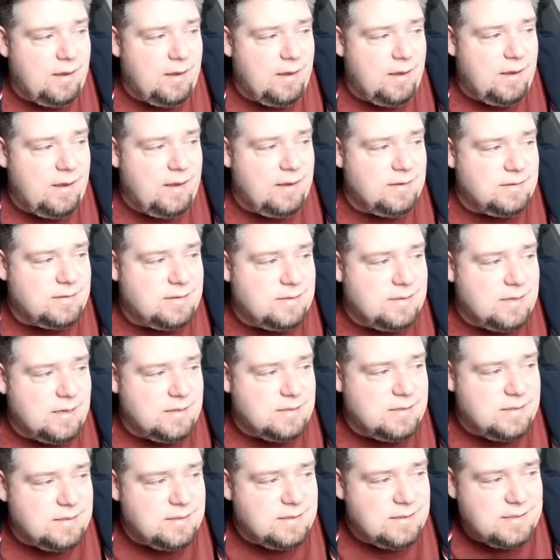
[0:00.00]
it
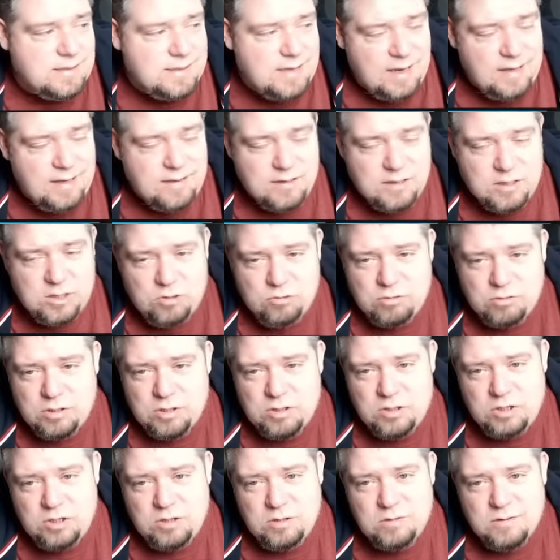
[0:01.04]
doesn't say that you
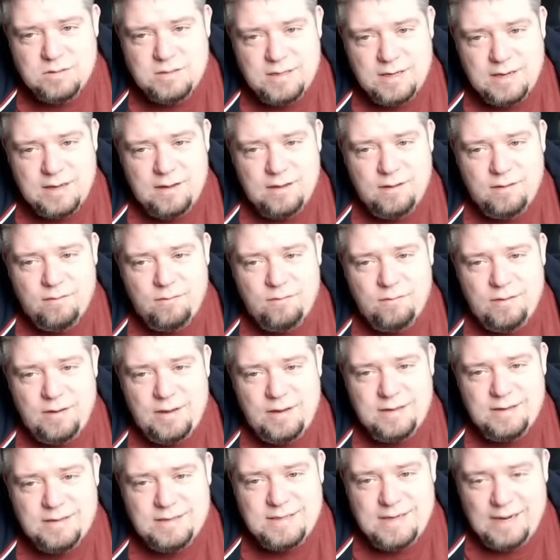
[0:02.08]
can use it
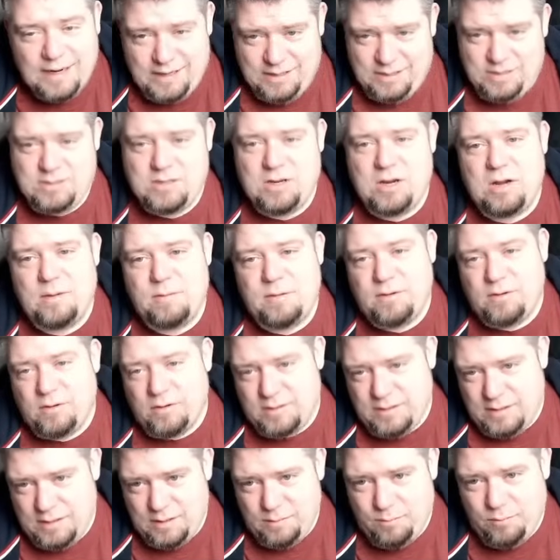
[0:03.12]
in the second time you've
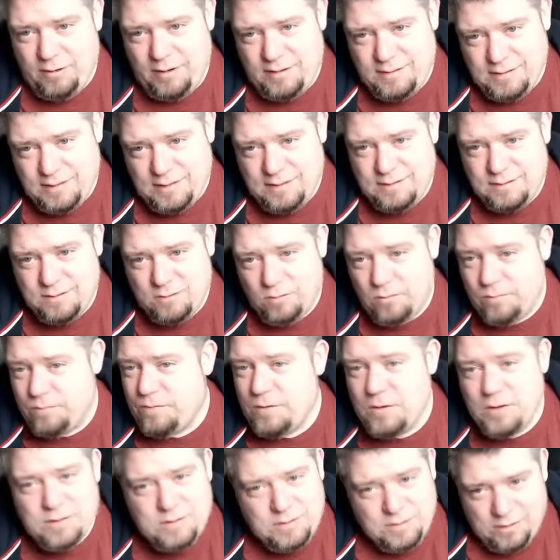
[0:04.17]
got to take a break test or the
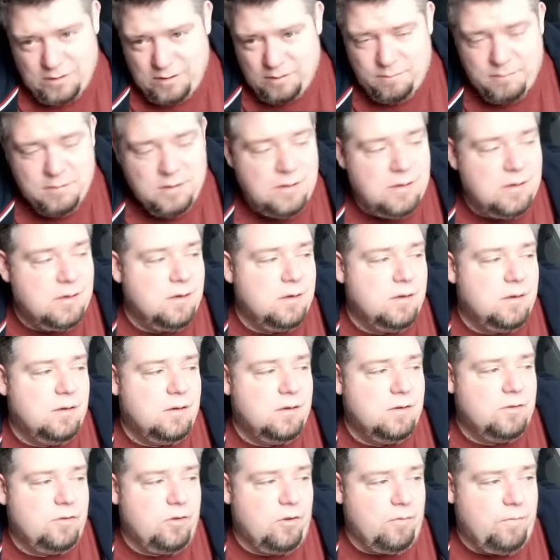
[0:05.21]
third time.
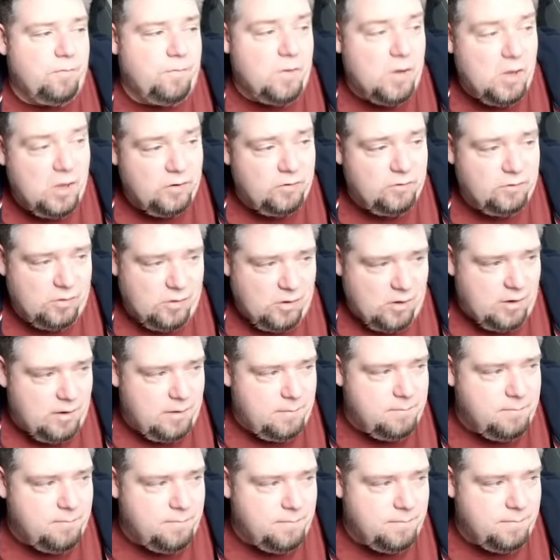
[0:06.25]
So the first time,